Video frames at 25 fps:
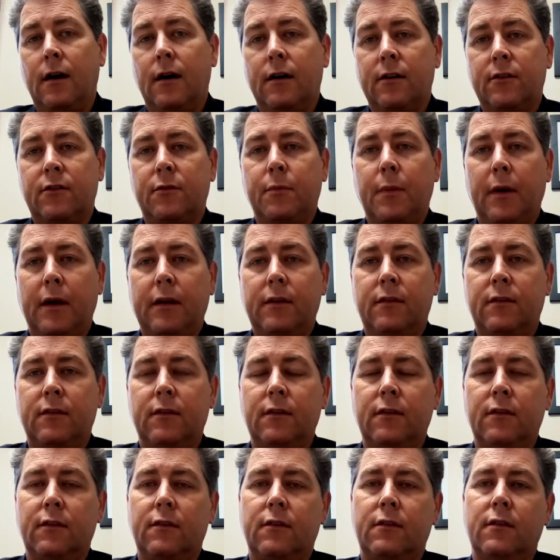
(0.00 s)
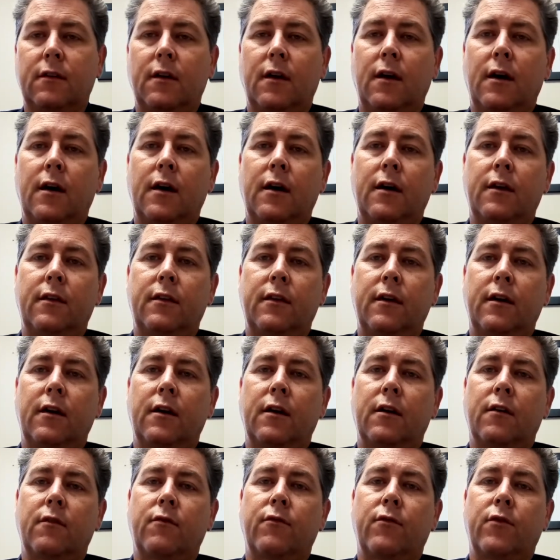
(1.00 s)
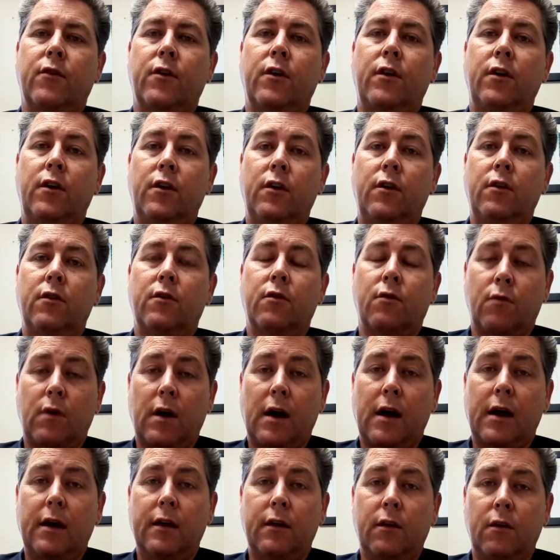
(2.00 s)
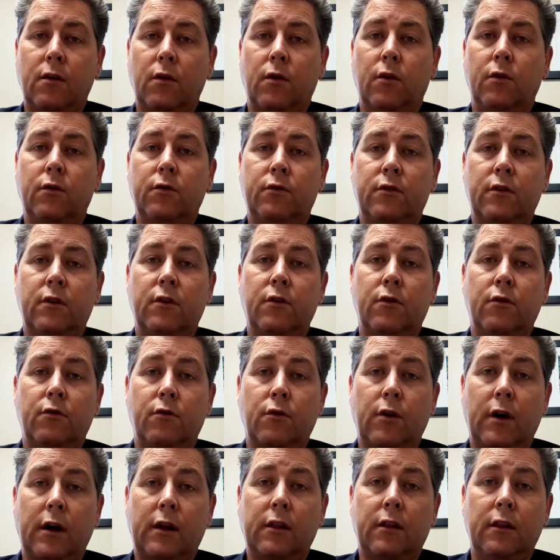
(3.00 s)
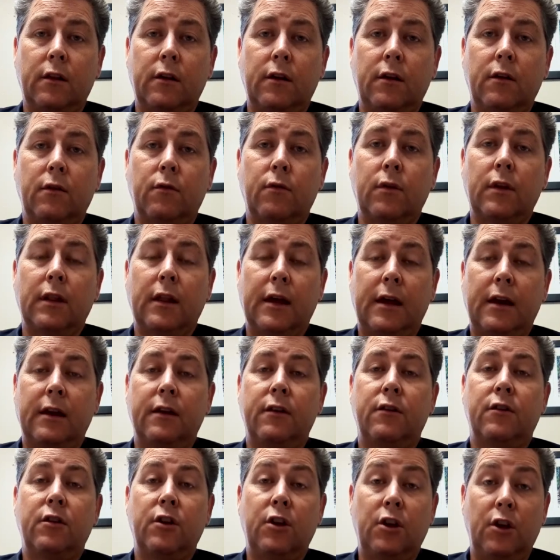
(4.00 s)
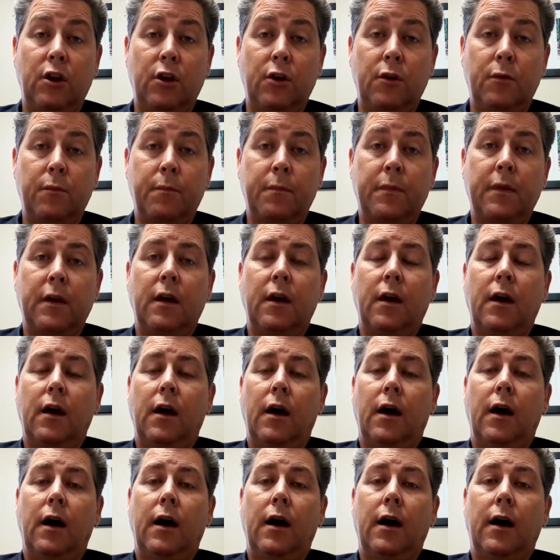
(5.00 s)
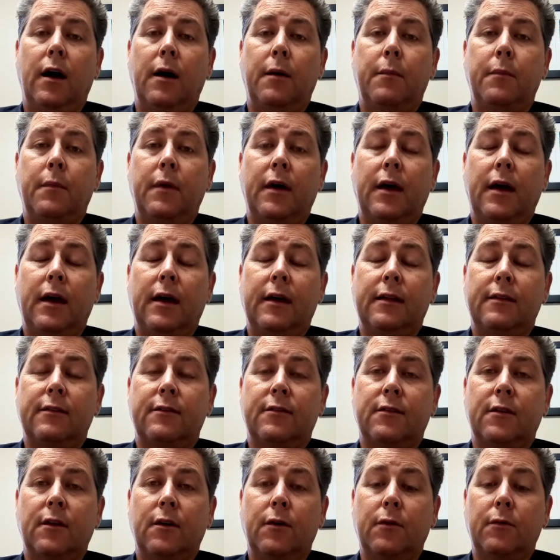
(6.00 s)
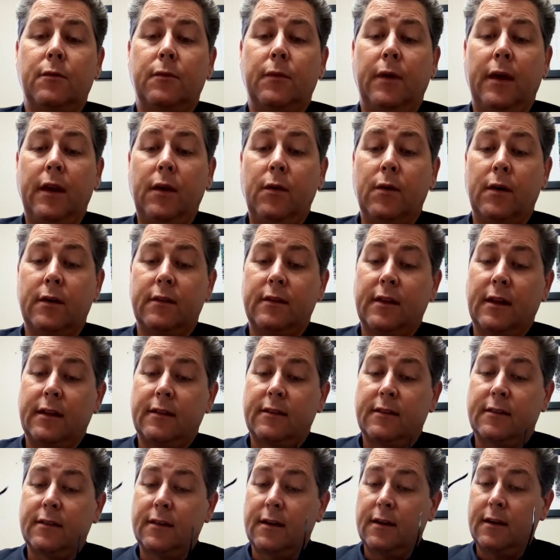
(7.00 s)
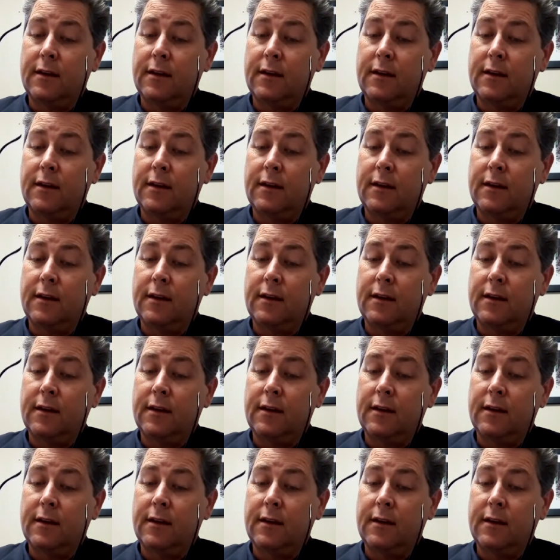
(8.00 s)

spaces there for you to write goals that are directly related to you. And so, anyways, that's